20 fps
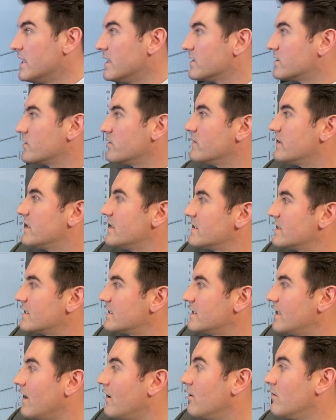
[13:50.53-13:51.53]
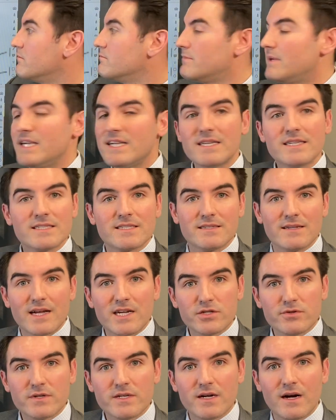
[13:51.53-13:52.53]
So this cell makes
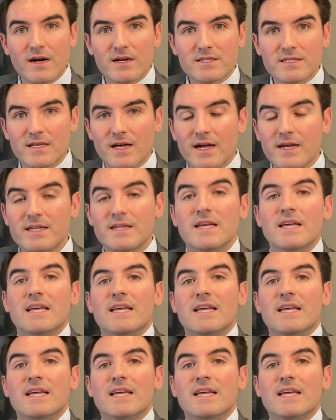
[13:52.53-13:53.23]
nitric oxide